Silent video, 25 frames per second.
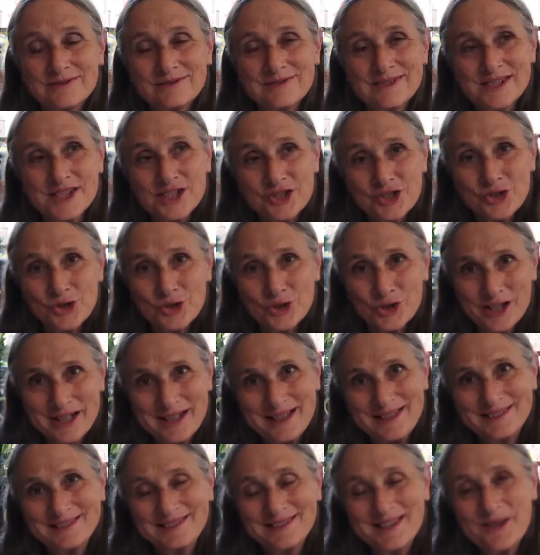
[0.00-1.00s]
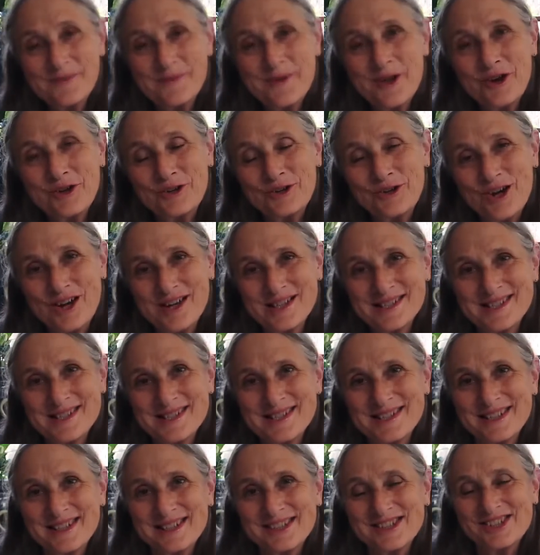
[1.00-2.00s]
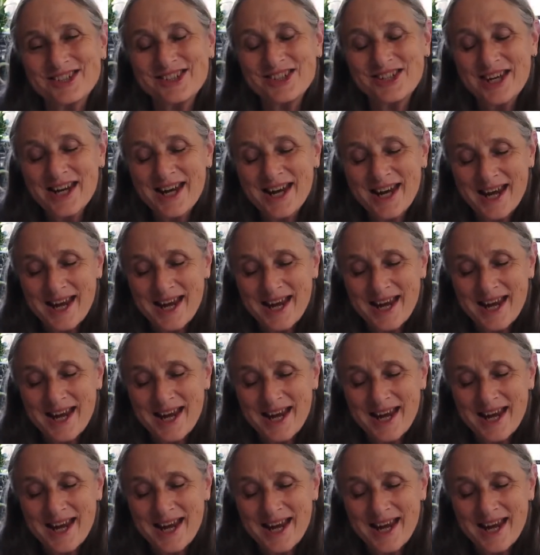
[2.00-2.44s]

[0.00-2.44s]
stitchery, about cross stitch.